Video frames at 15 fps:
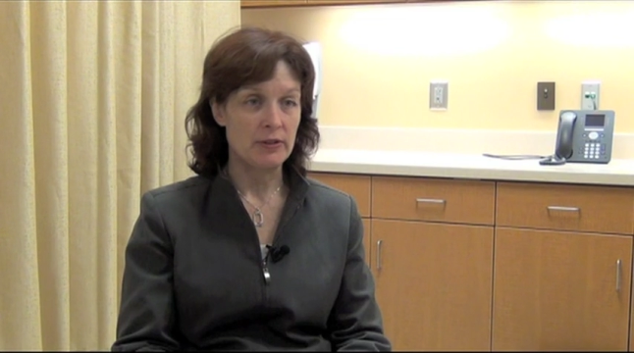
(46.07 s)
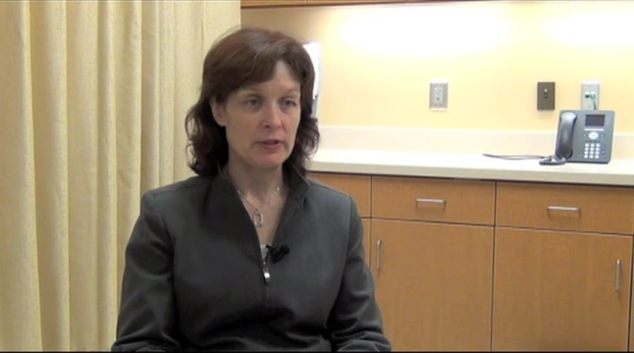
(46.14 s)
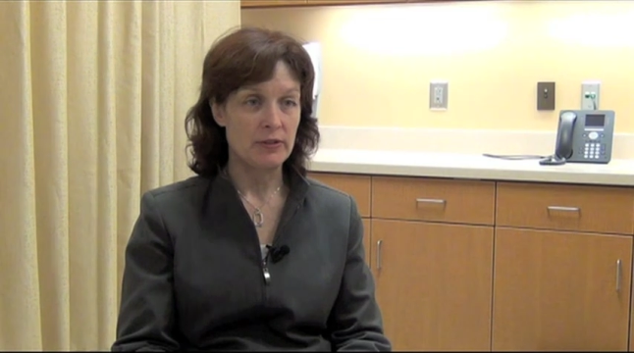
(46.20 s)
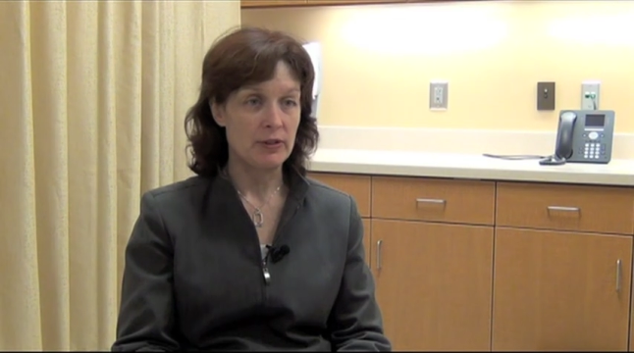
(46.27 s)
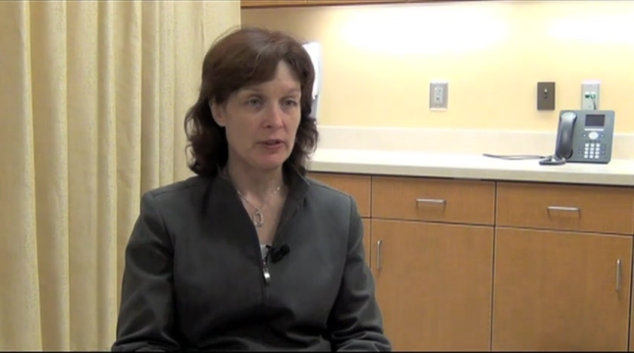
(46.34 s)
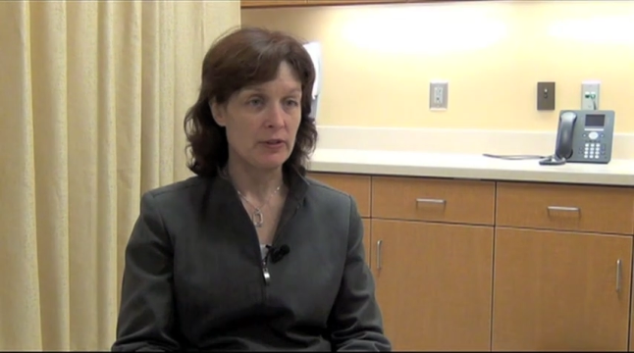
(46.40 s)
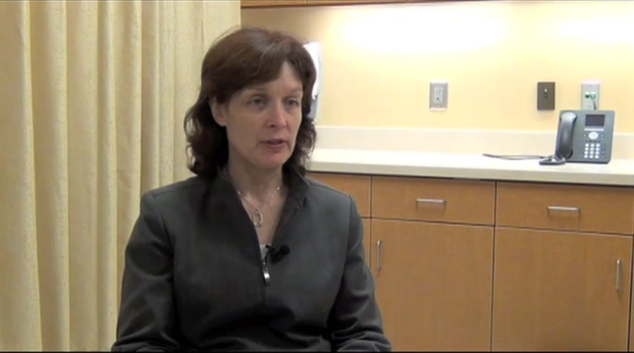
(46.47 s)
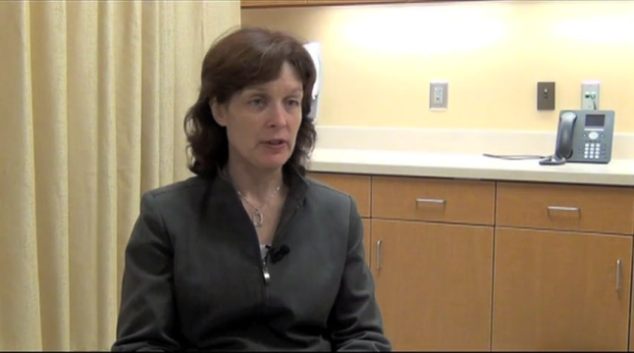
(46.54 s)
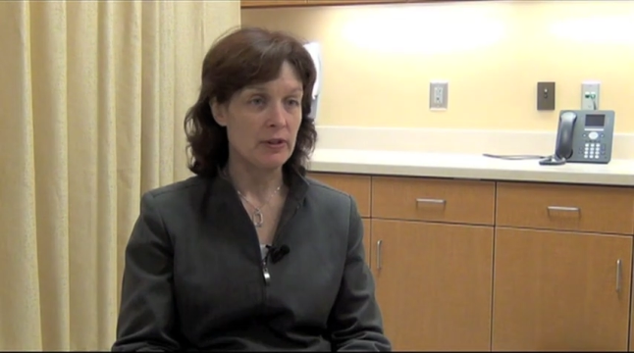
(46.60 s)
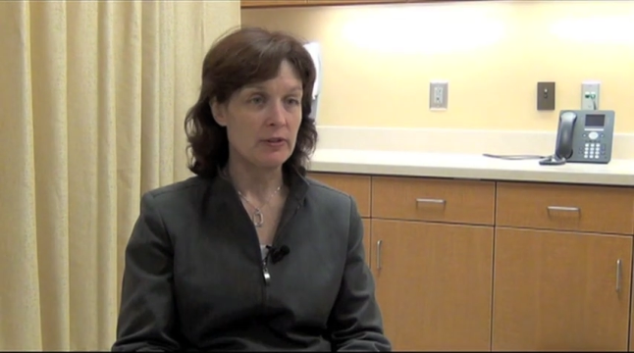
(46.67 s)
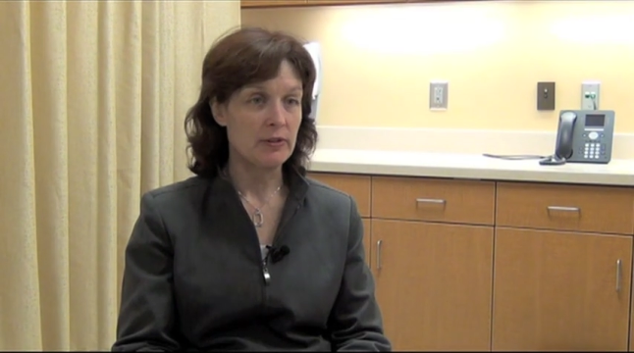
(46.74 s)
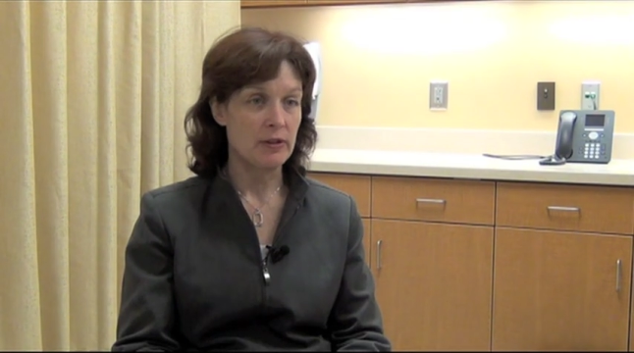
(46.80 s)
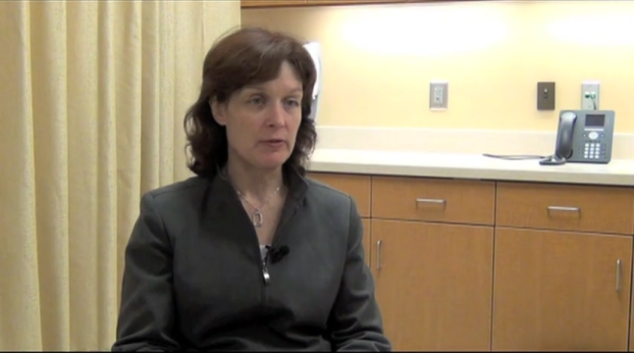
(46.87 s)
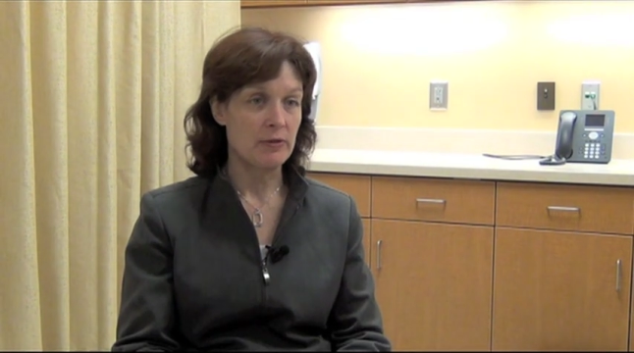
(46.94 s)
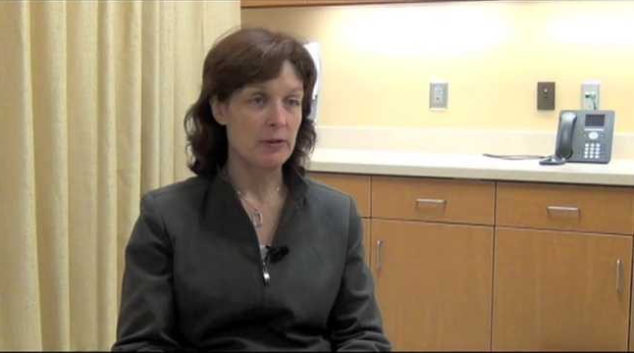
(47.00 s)
in the sixty to
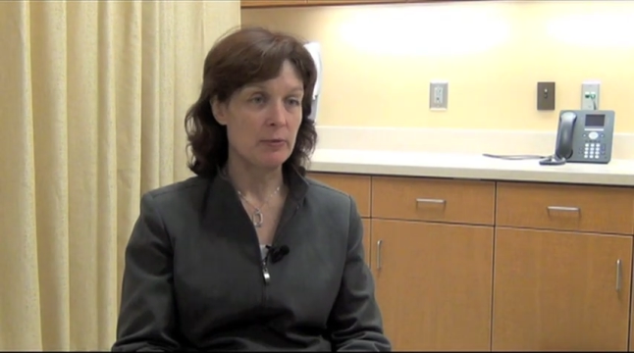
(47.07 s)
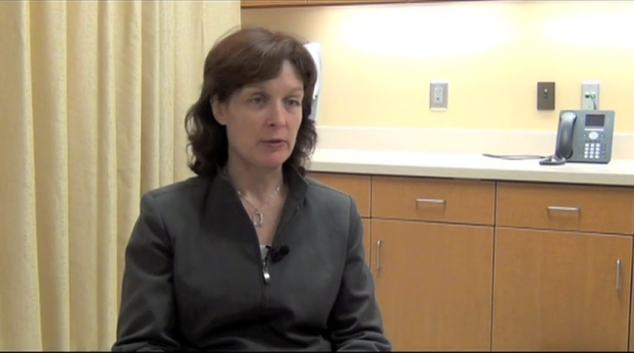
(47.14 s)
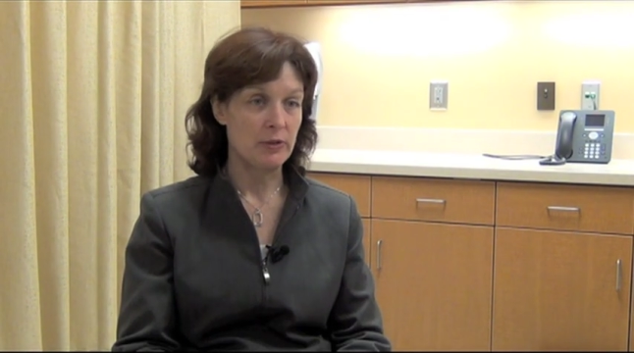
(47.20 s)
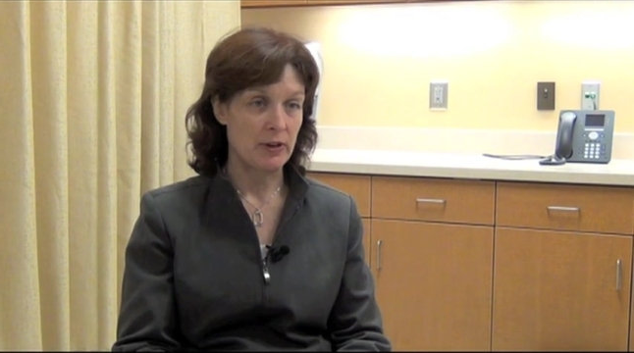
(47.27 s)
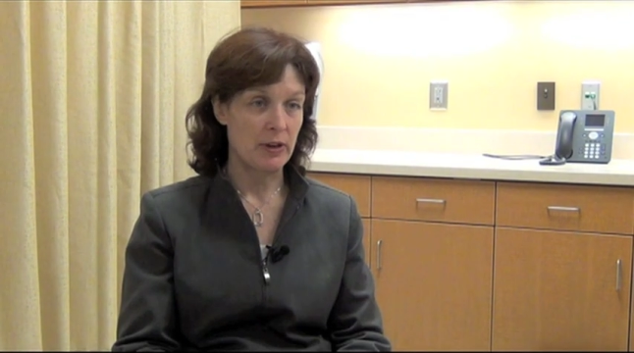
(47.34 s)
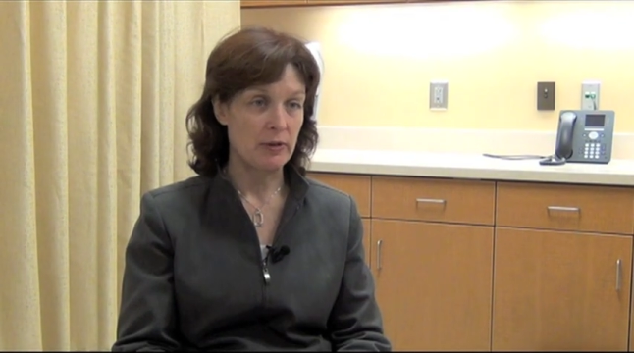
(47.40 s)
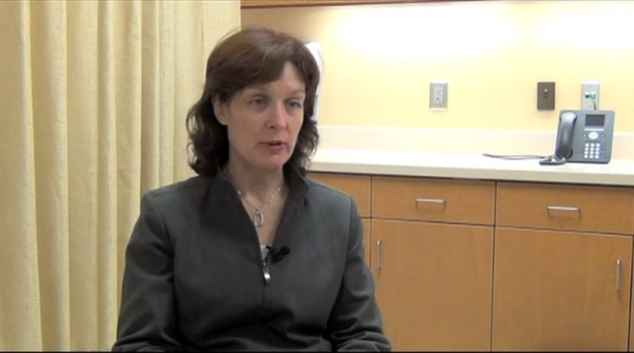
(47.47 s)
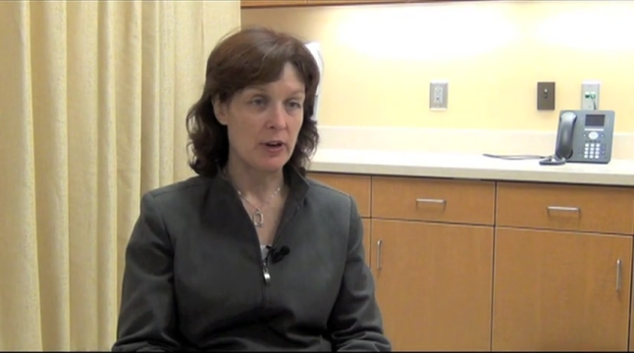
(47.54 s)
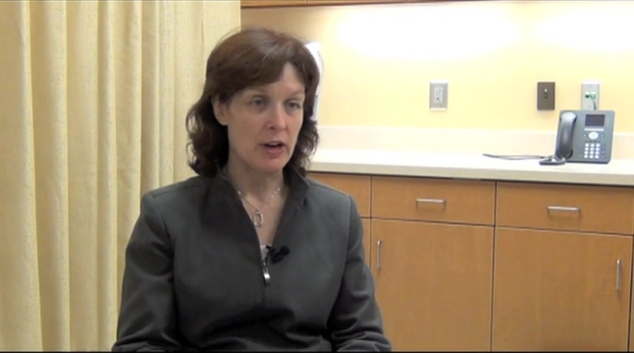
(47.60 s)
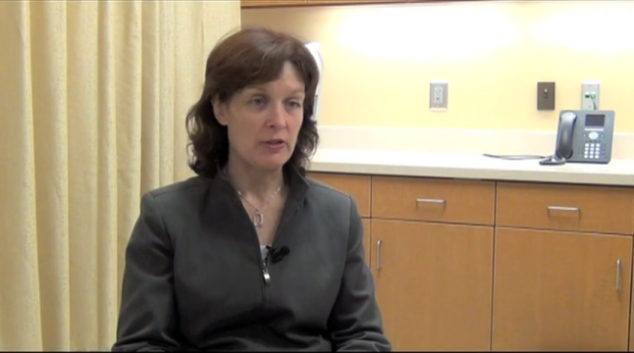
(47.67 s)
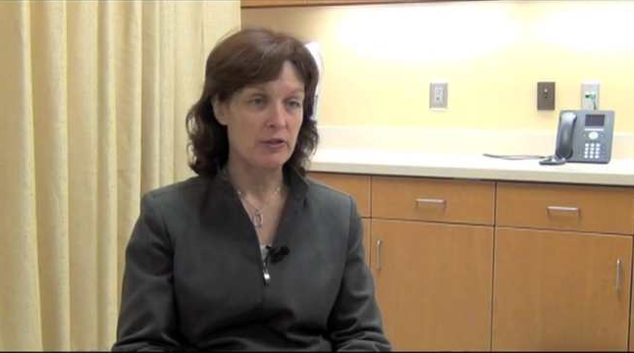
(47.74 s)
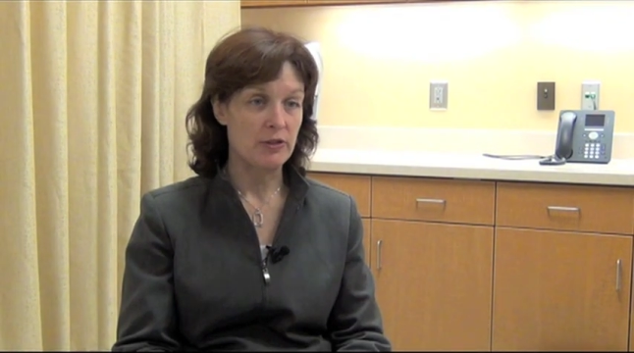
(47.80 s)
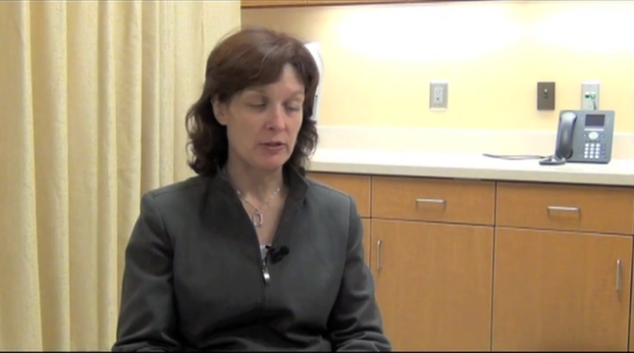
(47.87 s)
seventy percent range.